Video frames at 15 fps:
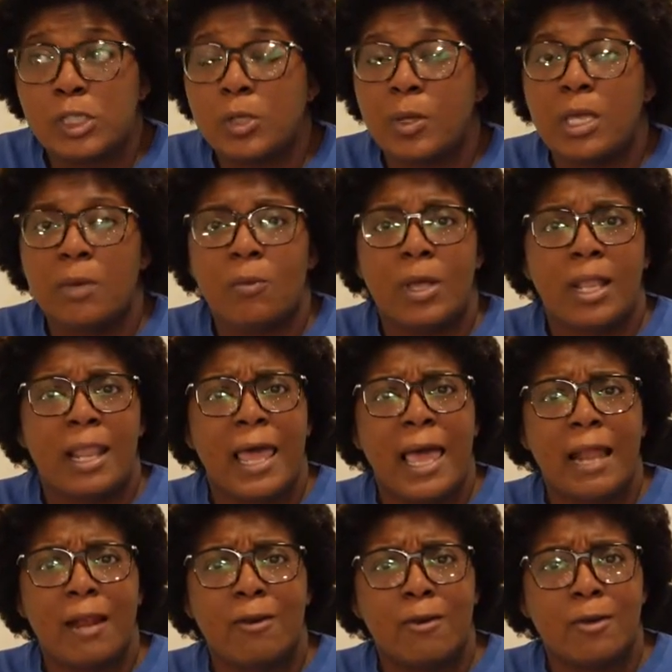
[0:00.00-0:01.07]
So he went
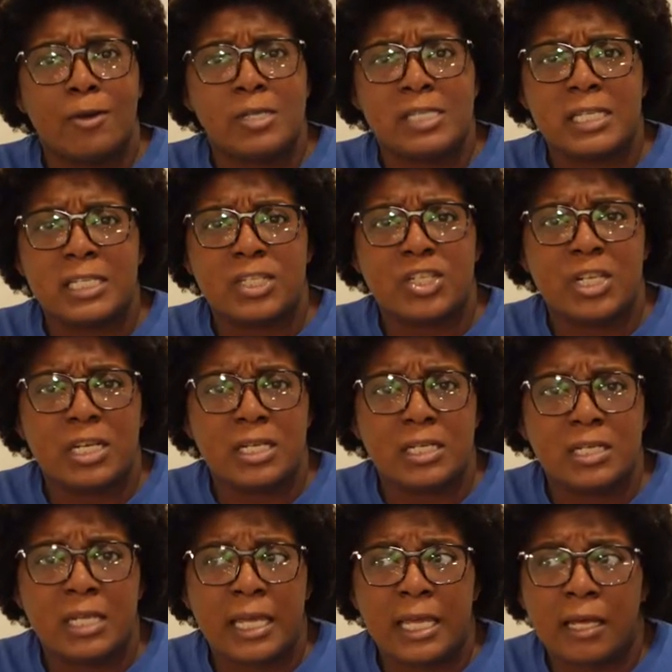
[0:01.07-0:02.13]
loud on the girl, said that she
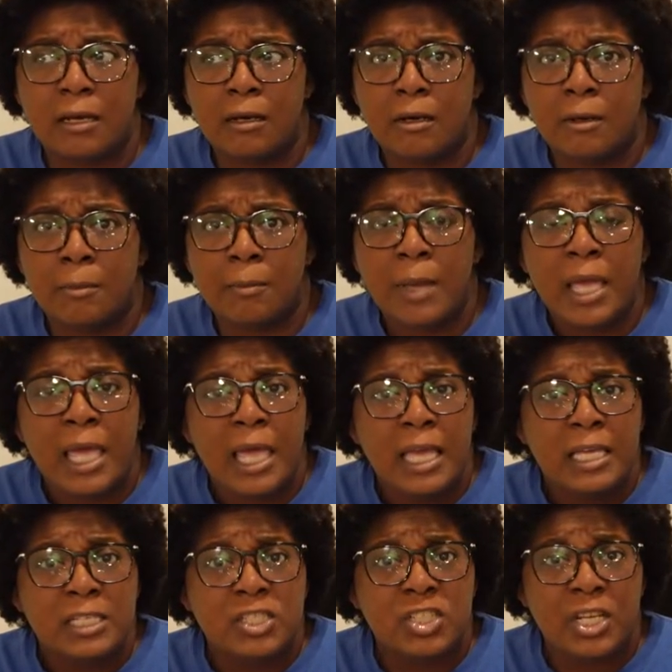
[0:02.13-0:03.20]
didn't that um
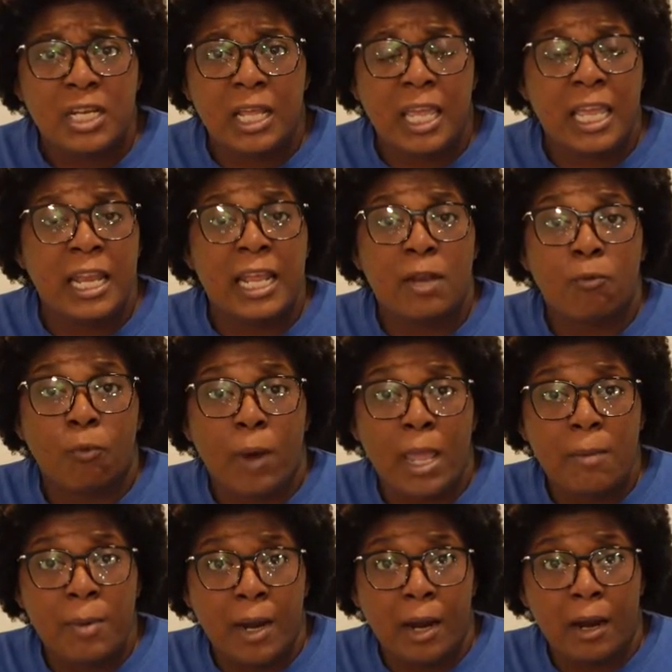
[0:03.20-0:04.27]
she he didn't
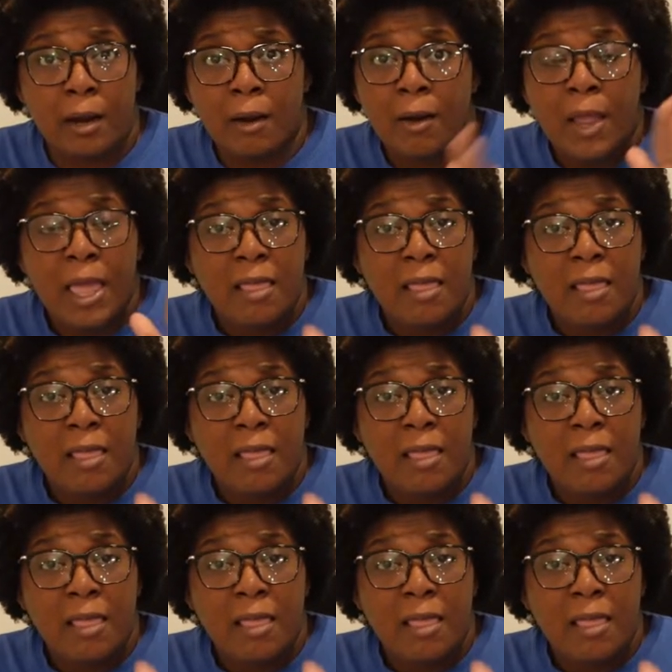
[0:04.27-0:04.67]
rape her,